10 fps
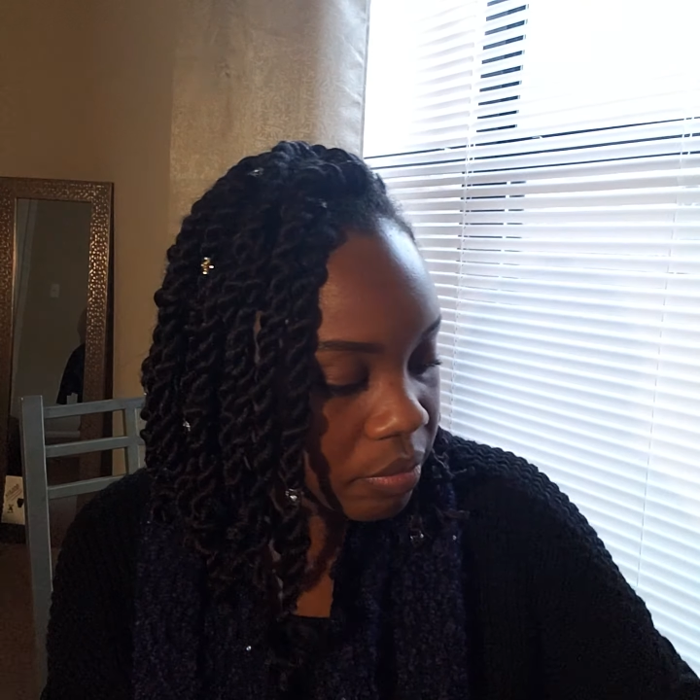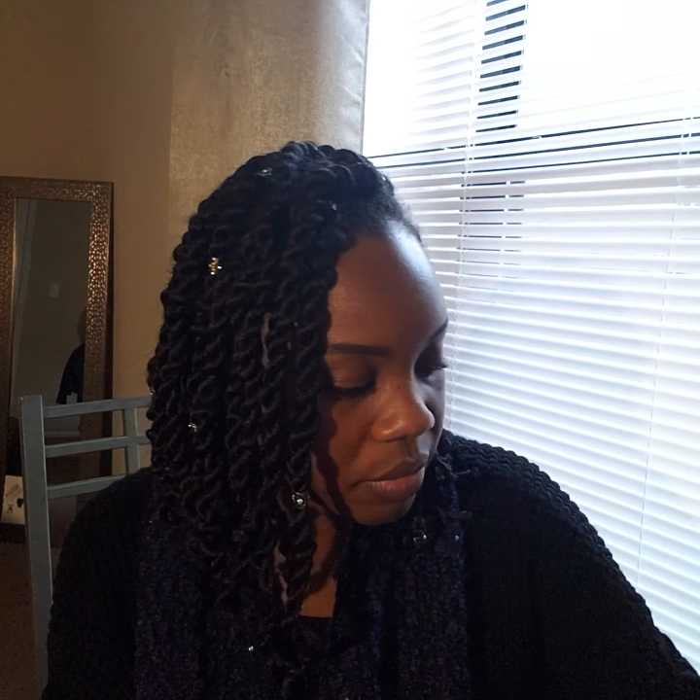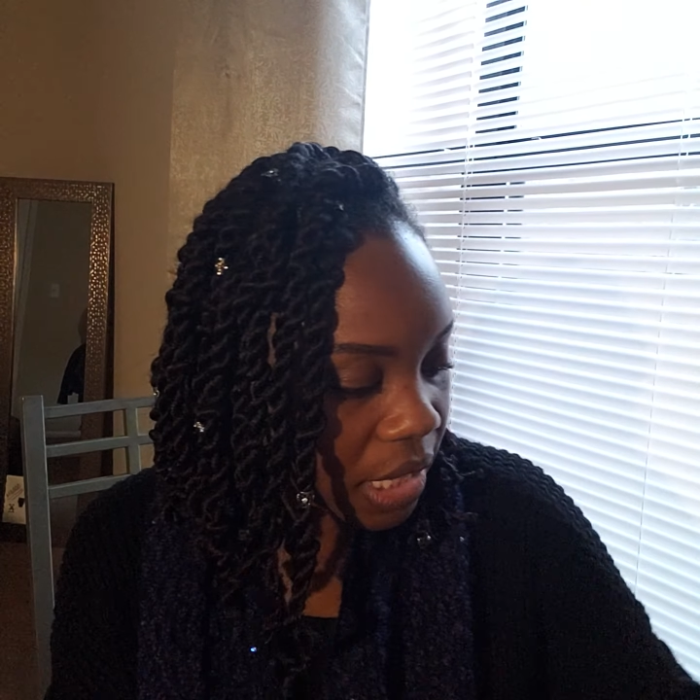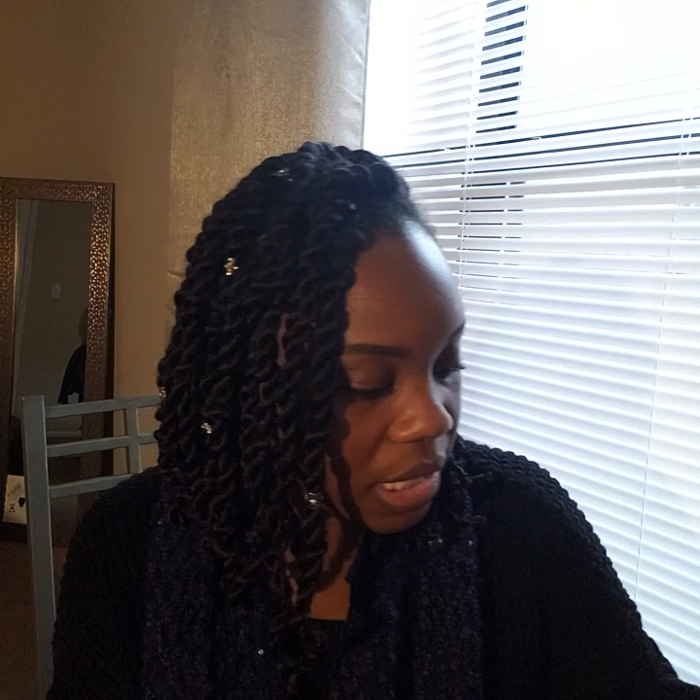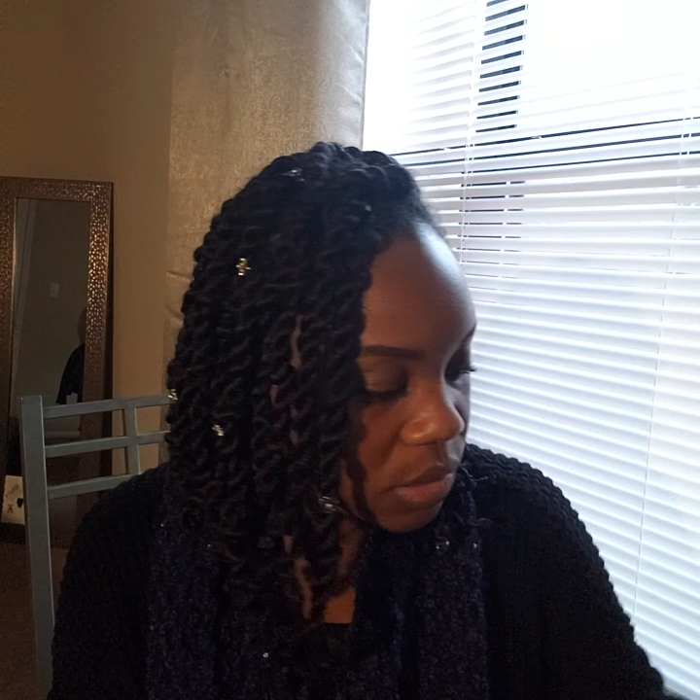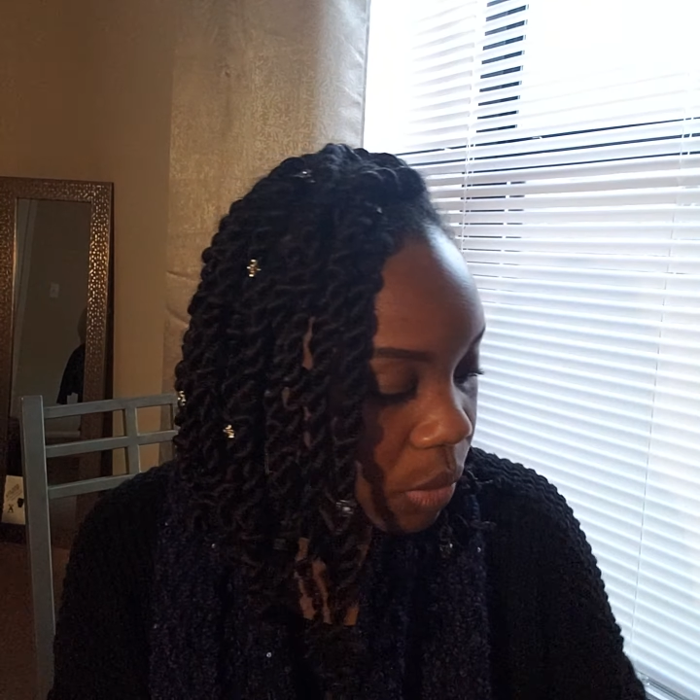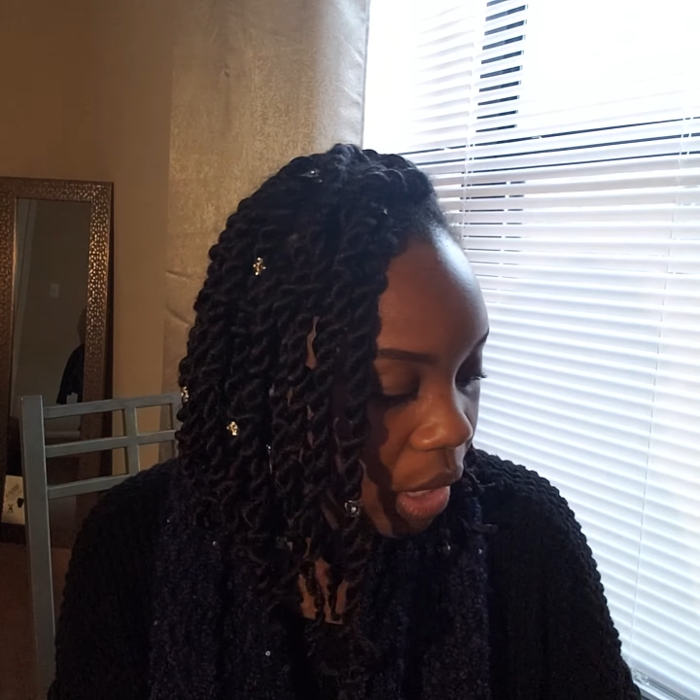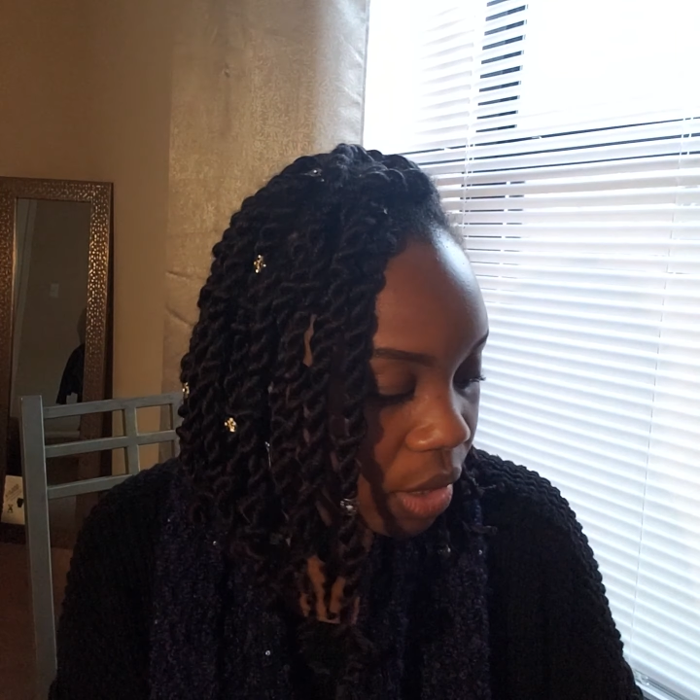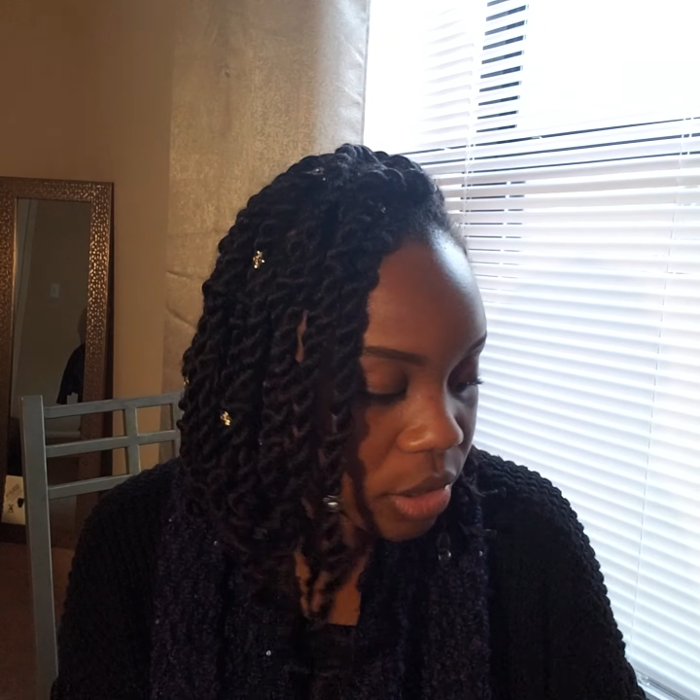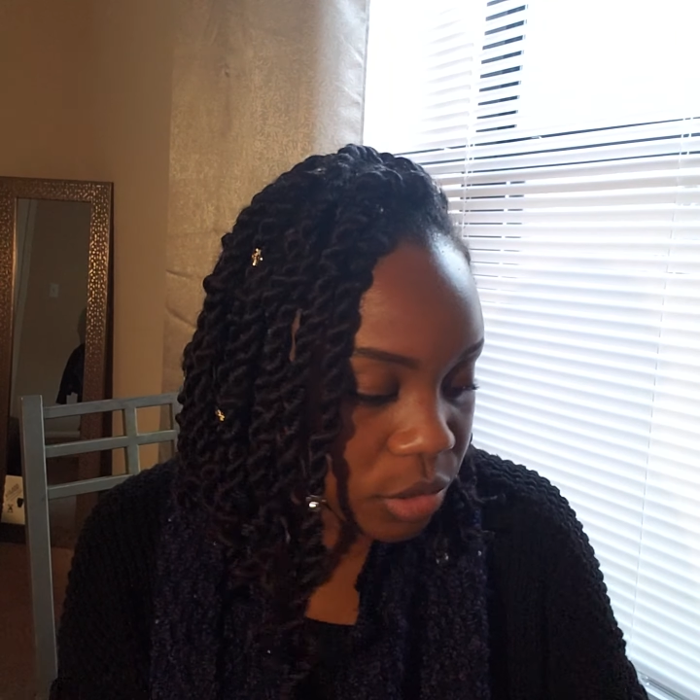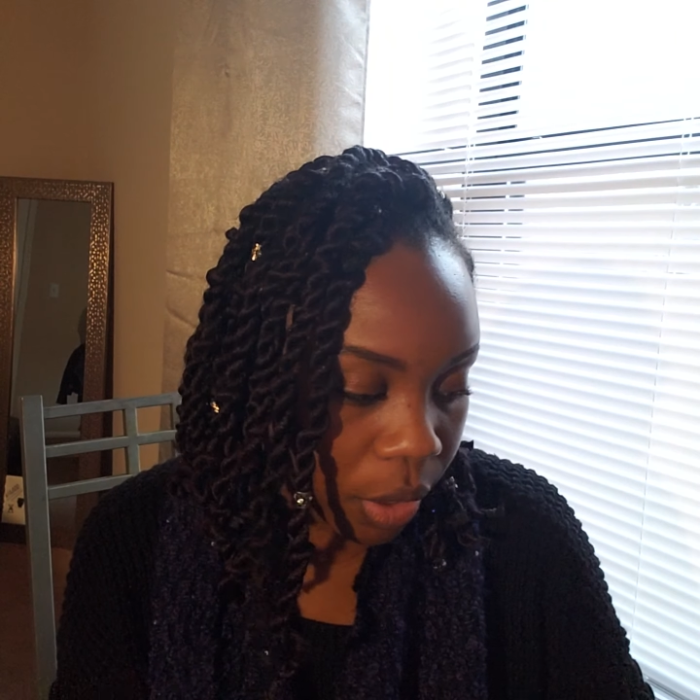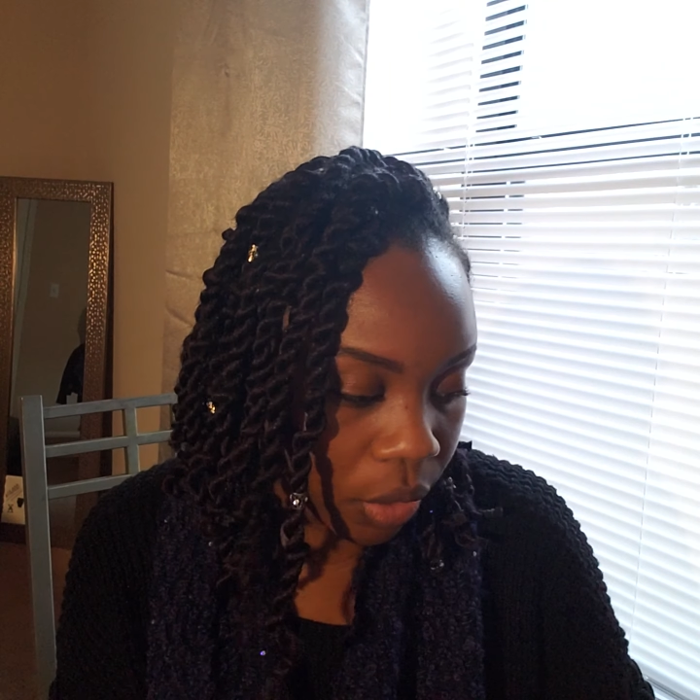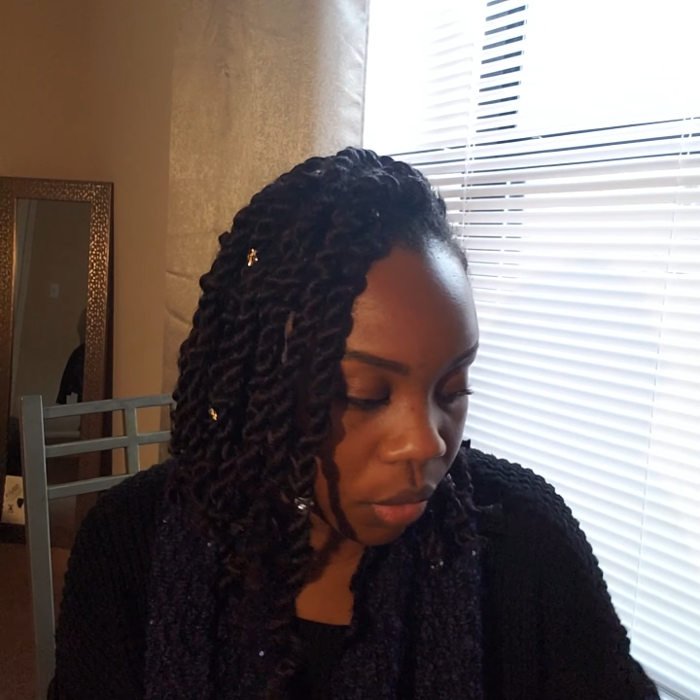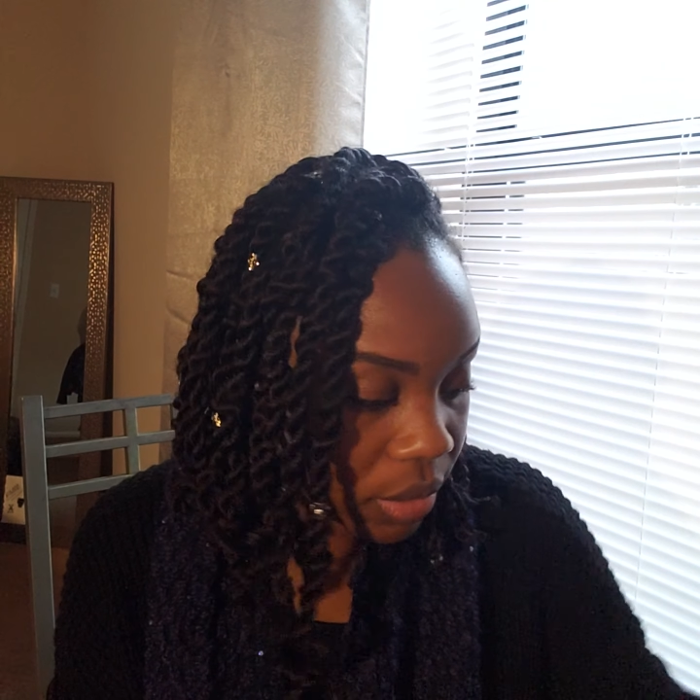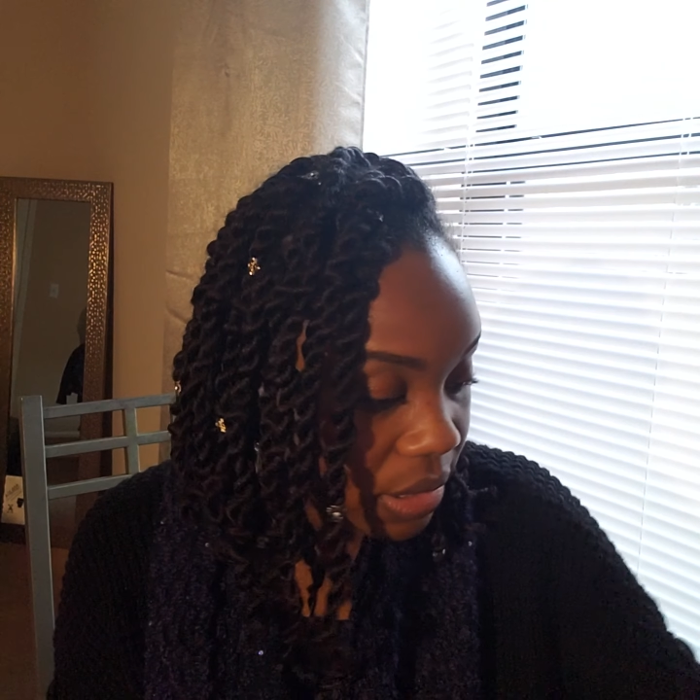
things where others weren't on